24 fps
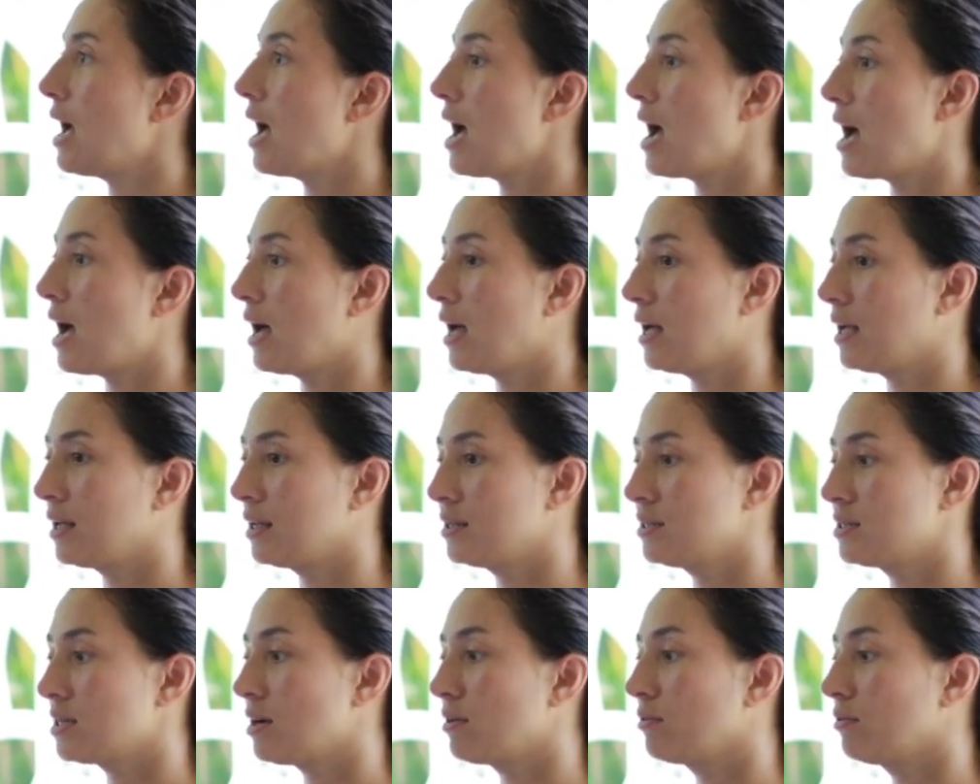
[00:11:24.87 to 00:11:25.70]
and
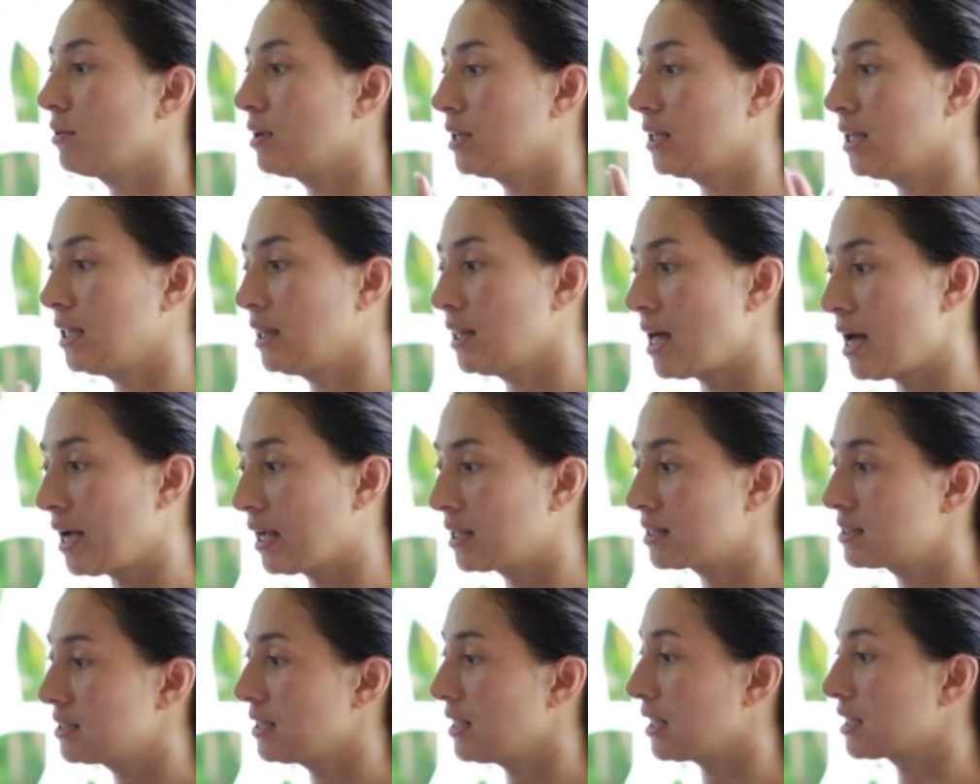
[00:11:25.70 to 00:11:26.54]
I really
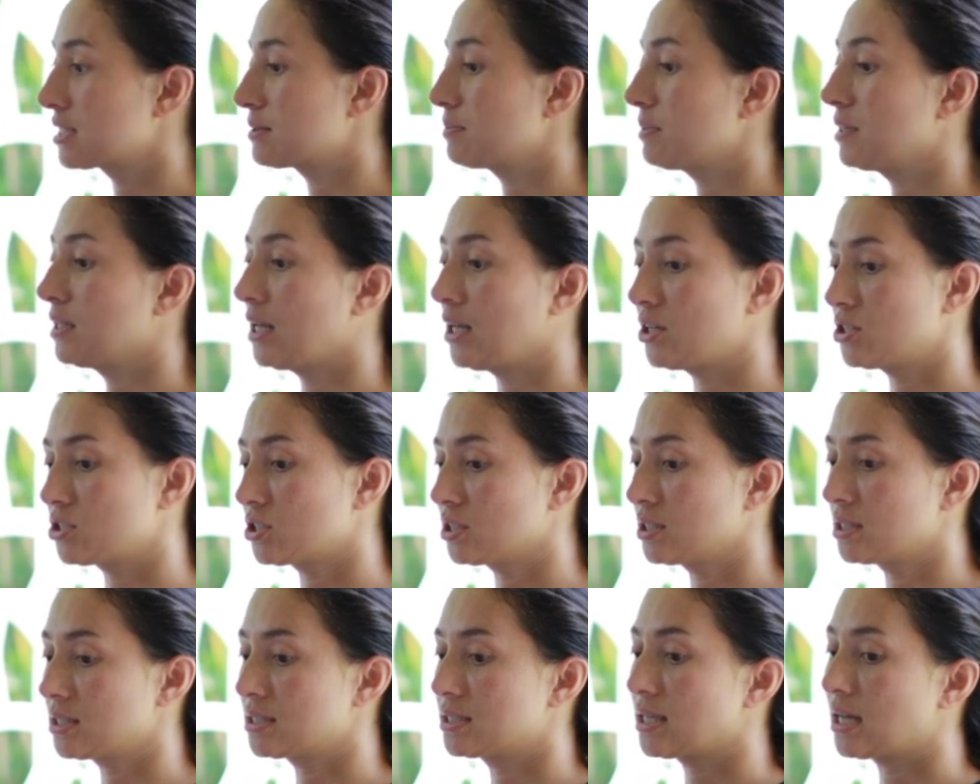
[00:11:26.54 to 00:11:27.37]
liked the
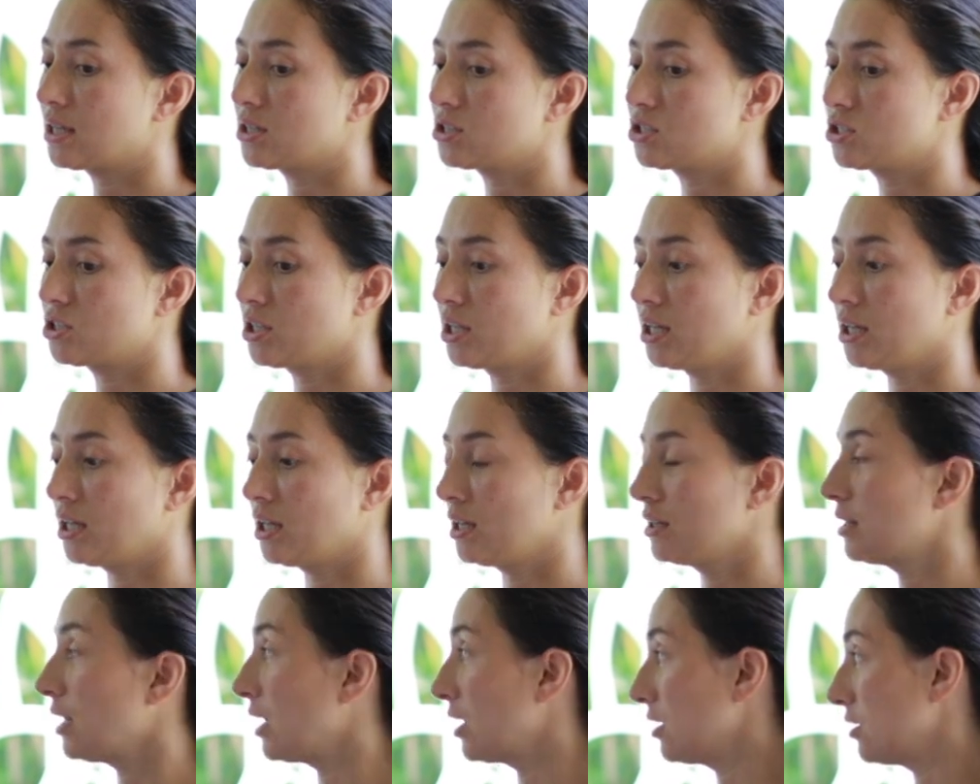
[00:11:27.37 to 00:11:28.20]
explanations that
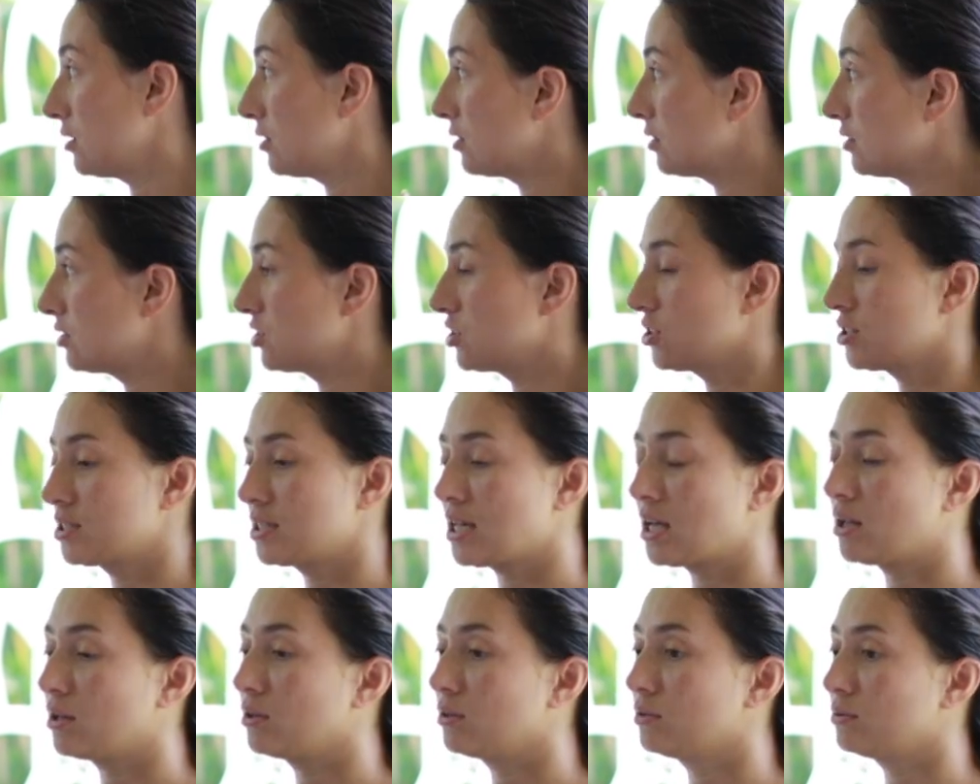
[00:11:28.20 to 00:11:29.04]

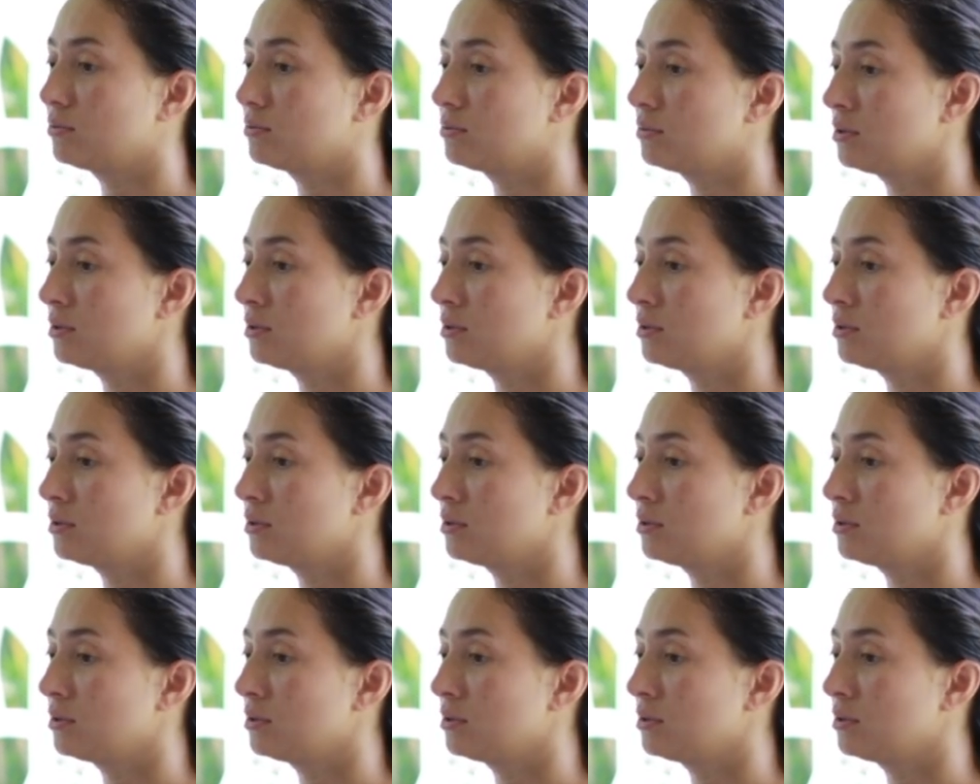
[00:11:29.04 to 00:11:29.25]
Gizel